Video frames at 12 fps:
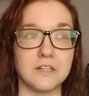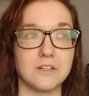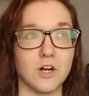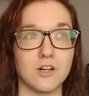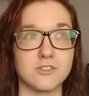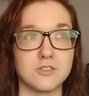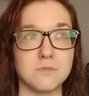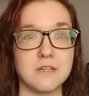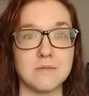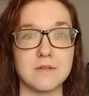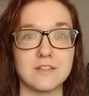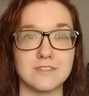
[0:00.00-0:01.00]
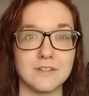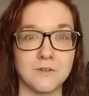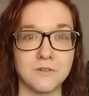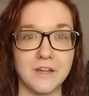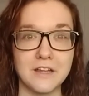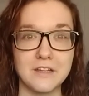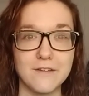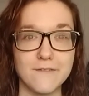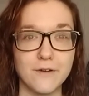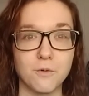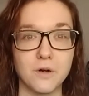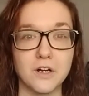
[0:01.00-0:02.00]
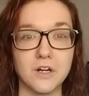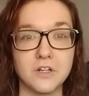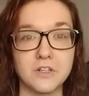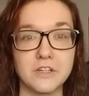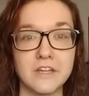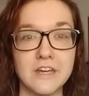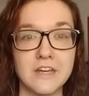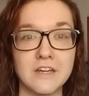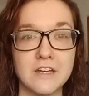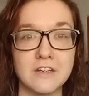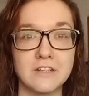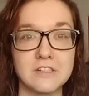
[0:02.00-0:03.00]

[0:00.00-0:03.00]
crushed me because I don't like leaving work early.